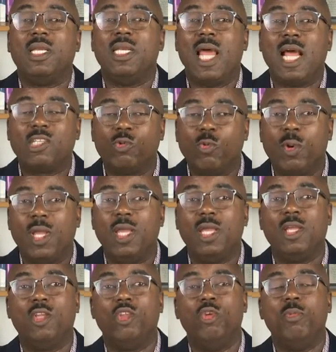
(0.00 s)
That
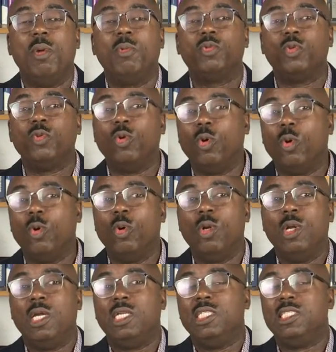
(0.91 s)
way you'll be able to know
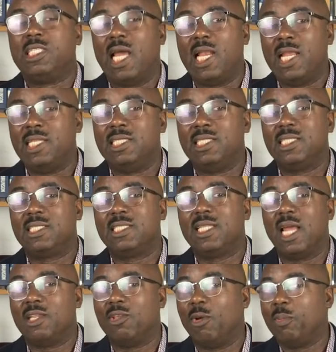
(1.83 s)
the
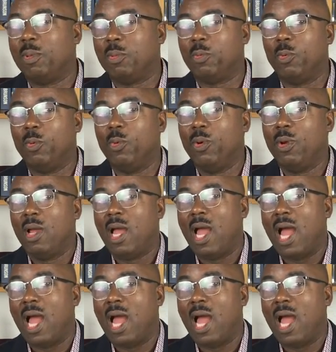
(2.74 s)
challenges that your people